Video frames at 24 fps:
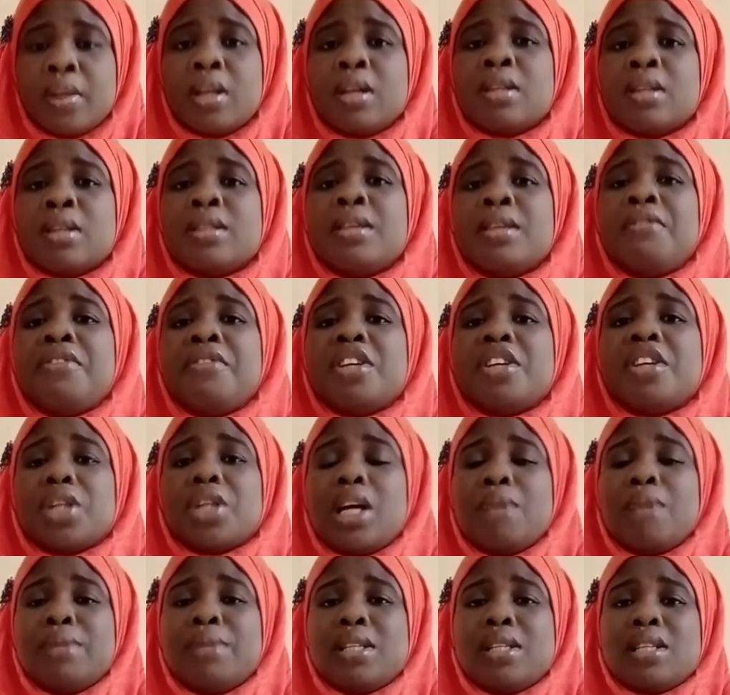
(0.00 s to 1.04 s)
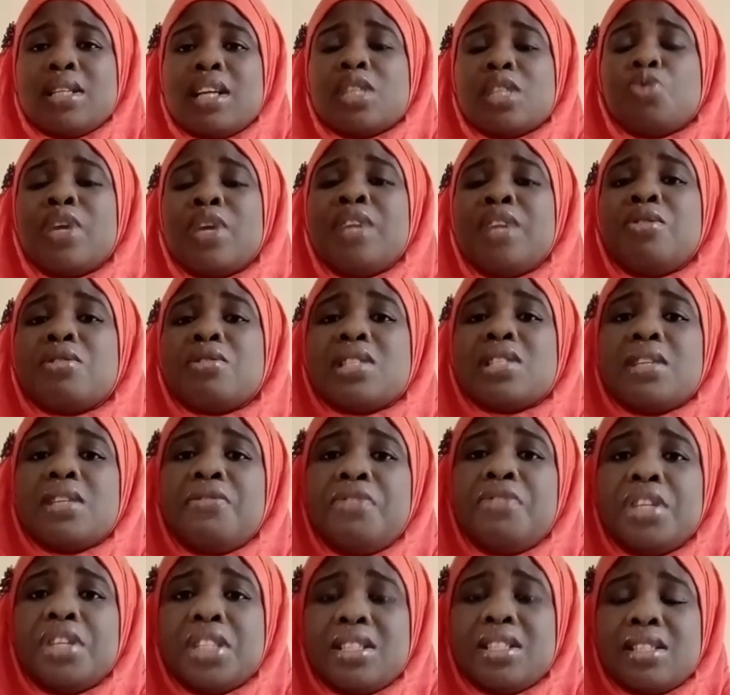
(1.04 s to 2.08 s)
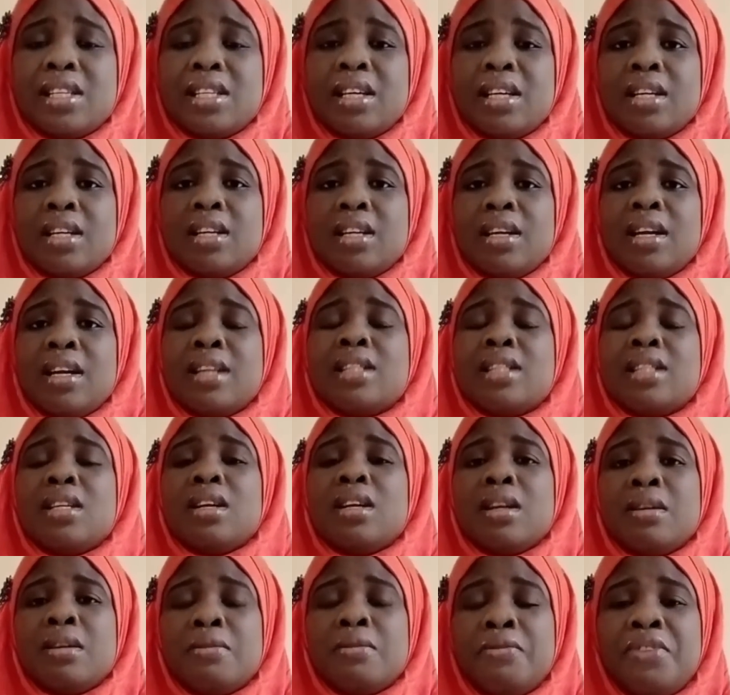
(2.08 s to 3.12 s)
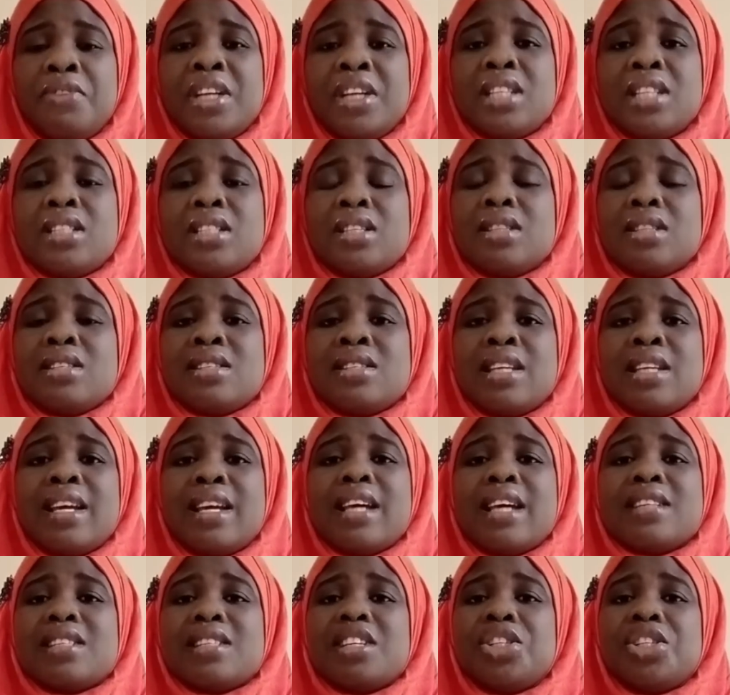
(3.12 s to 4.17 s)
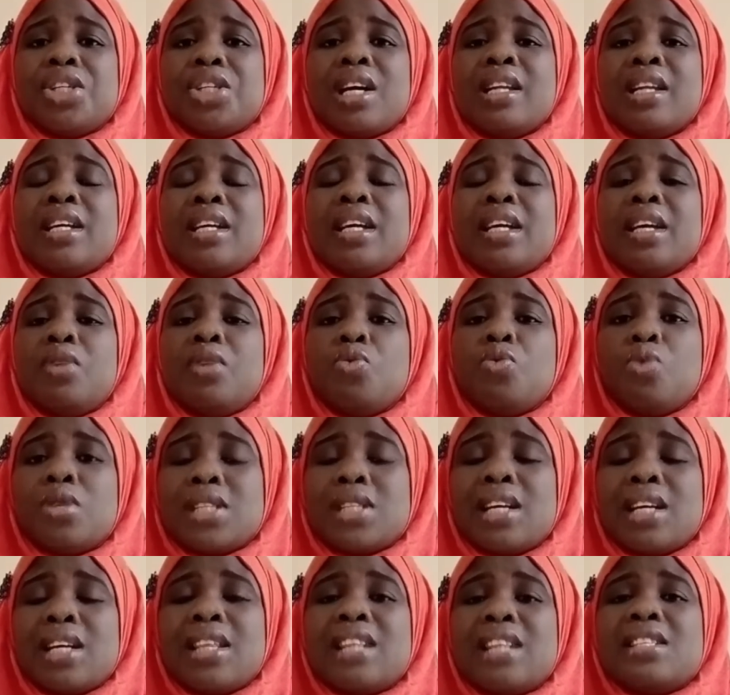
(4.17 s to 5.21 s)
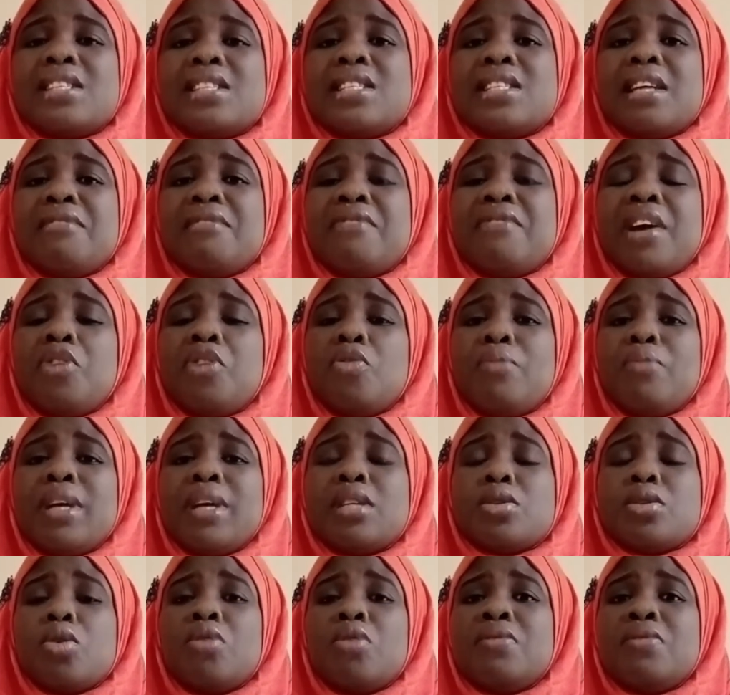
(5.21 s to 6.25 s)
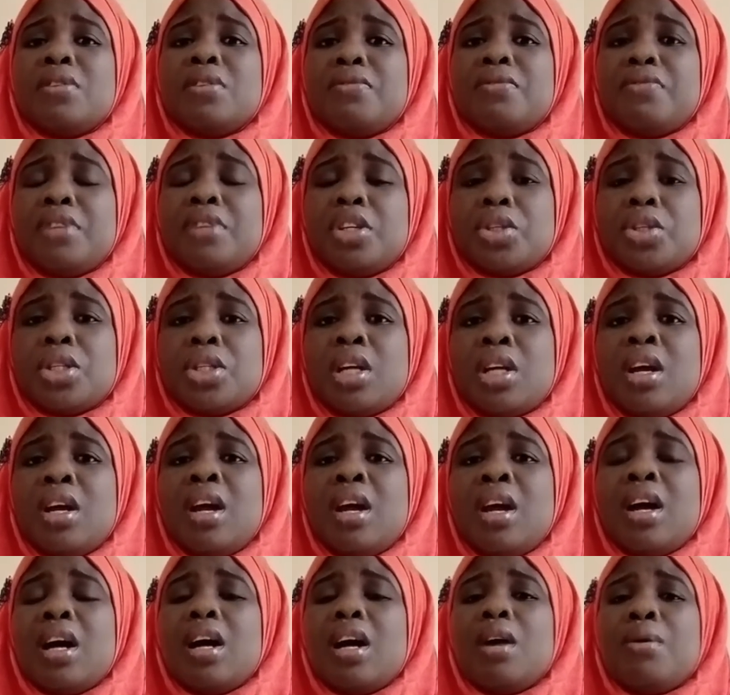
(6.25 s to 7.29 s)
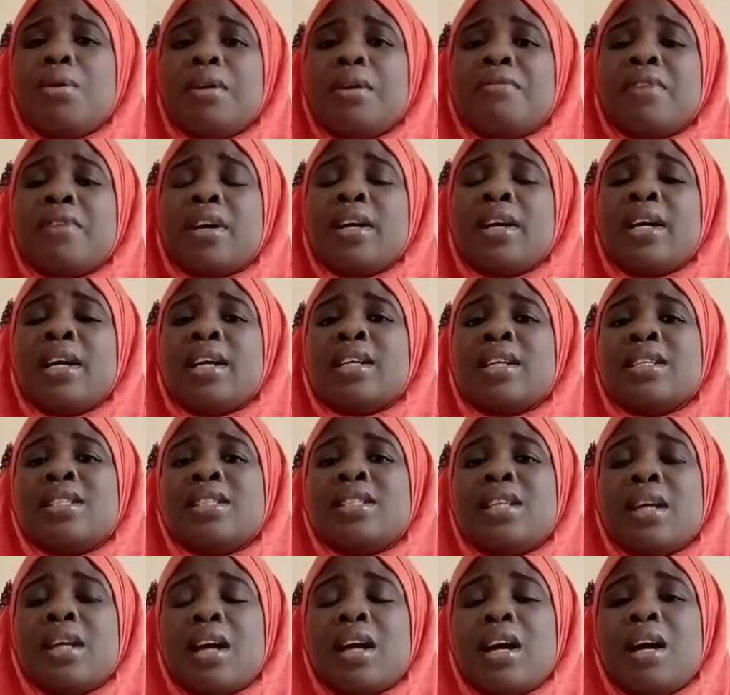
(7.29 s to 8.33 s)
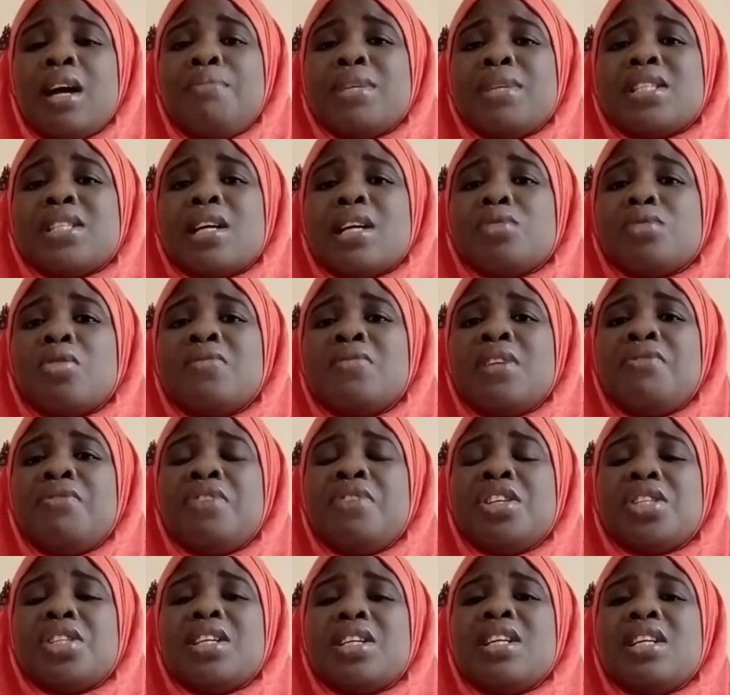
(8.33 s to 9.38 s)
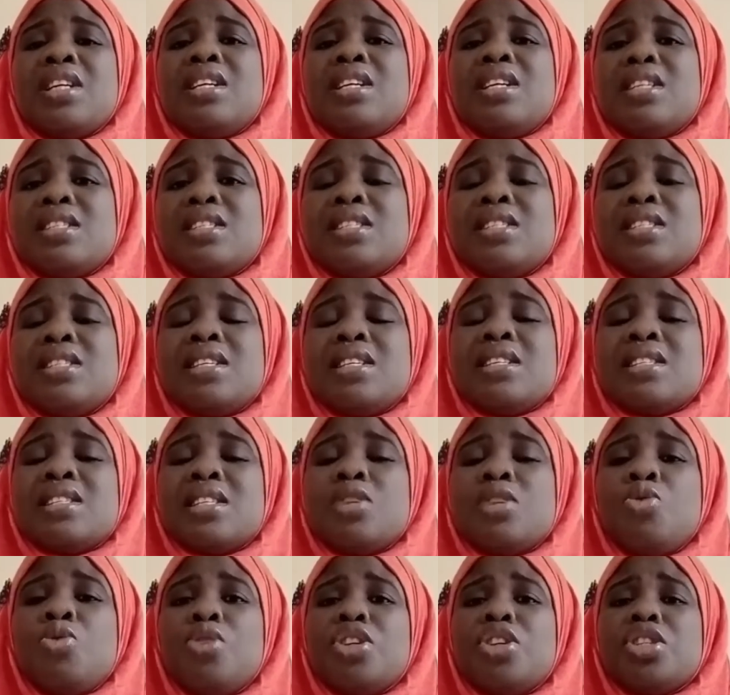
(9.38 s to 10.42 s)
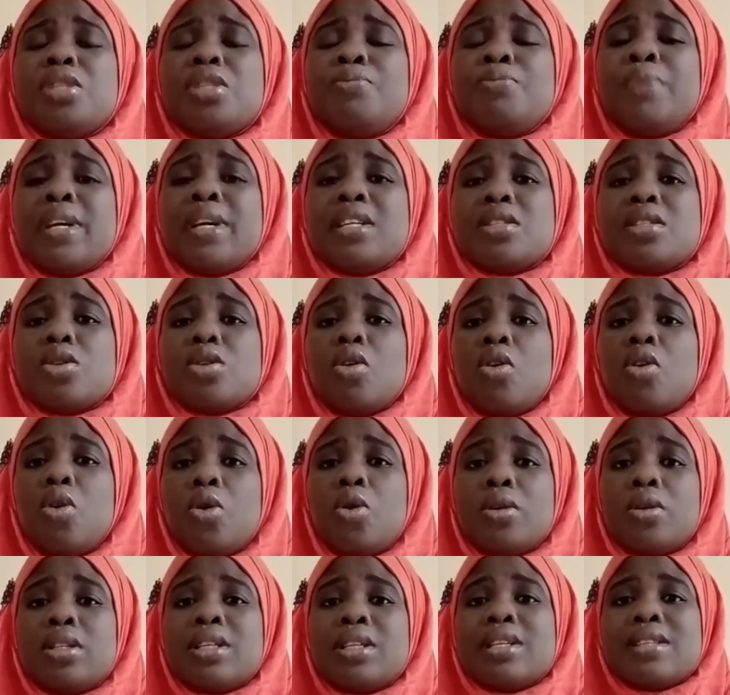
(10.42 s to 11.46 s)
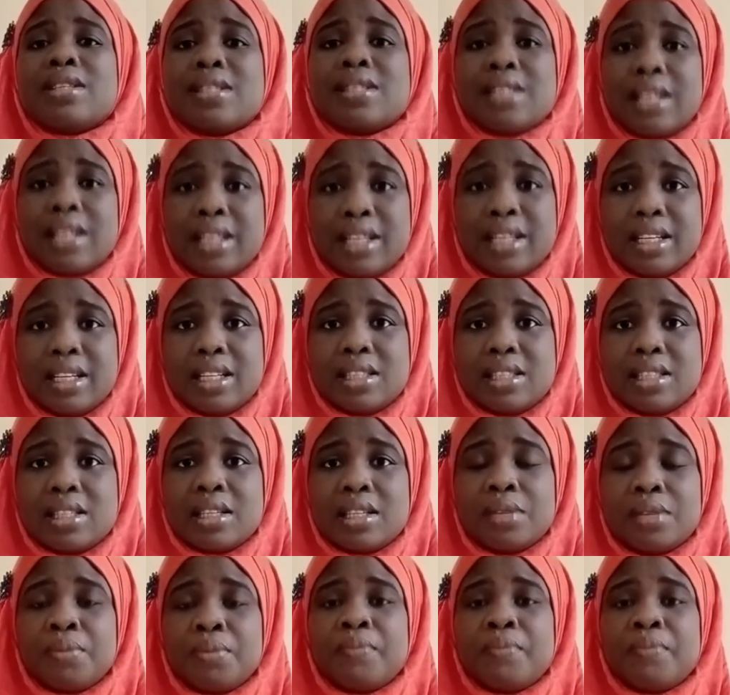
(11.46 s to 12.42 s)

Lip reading: The fish habitat. Where does the fish stay? Fish stay essentially in water. That is the environment of the fish. However, the habitat of the fish is distinguished based on salinity.